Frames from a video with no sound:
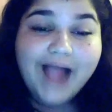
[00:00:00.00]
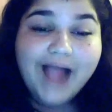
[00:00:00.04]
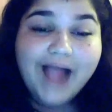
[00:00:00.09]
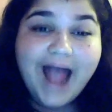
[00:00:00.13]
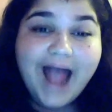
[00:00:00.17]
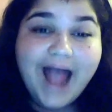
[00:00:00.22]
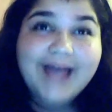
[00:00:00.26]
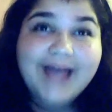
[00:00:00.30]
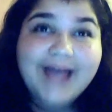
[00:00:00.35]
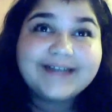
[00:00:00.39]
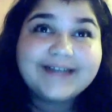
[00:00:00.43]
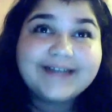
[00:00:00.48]

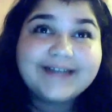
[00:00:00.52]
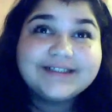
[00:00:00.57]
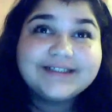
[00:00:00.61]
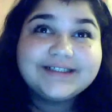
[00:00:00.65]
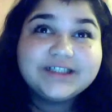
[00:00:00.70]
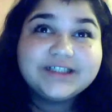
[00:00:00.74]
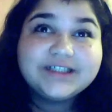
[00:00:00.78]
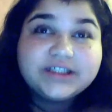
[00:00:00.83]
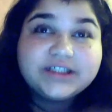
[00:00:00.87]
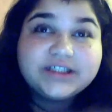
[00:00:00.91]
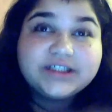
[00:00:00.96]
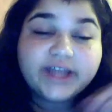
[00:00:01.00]
And,
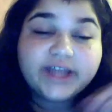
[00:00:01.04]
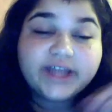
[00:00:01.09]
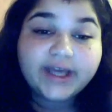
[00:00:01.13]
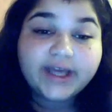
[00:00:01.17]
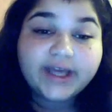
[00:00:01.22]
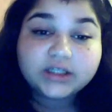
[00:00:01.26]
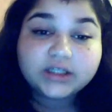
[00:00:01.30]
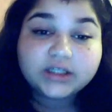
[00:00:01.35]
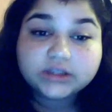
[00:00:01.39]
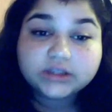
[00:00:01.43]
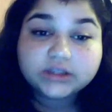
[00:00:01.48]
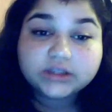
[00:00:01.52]

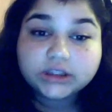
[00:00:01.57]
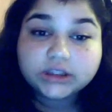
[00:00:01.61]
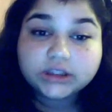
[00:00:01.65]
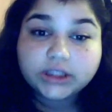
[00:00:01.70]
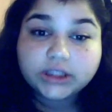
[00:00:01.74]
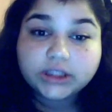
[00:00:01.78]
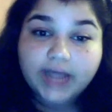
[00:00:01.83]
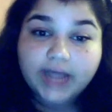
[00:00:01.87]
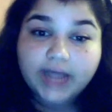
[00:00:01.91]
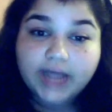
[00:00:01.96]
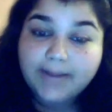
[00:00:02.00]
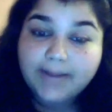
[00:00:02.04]
like,
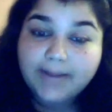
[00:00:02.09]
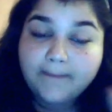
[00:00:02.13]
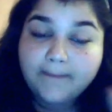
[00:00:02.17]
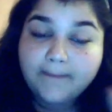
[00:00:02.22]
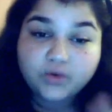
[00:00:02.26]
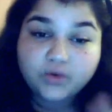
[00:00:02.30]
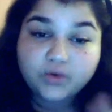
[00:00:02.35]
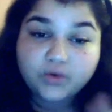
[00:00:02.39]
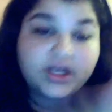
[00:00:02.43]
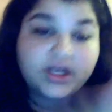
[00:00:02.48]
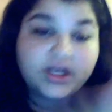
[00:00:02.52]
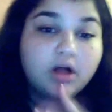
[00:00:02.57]
it
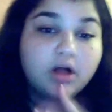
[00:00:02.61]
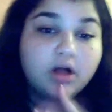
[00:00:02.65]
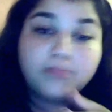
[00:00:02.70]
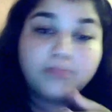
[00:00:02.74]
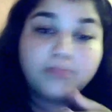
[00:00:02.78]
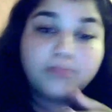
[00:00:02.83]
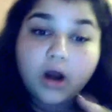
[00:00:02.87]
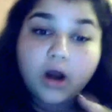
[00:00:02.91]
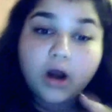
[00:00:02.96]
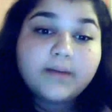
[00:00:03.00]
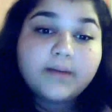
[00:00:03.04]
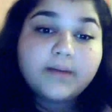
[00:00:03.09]
was all
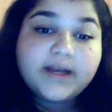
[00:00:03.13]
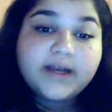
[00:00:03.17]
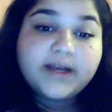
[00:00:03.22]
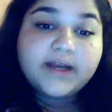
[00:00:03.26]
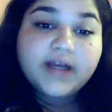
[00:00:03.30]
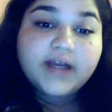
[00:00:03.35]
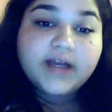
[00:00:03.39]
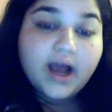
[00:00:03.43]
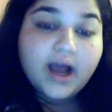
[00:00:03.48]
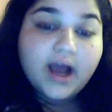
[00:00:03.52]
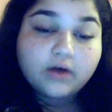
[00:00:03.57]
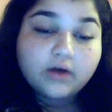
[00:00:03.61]
Barbied
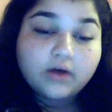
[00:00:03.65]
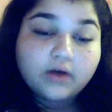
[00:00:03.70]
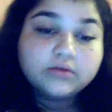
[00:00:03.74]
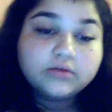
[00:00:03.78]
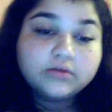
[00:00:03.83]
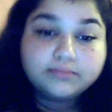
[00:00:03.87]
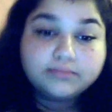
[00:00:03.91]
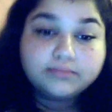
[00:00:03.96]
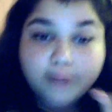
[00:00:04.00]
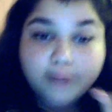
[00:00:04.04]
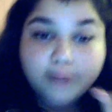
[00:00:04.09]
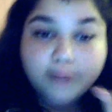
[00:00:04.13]
out.
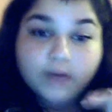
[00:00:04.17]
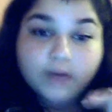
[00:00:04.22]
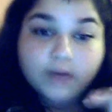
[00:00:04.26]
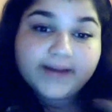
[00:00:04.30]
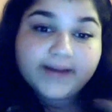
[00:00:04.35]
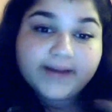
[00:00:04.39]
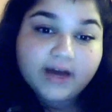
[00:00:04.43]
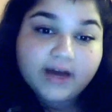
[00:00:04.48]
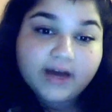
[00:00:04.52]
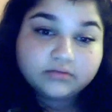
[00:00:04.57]
Alright,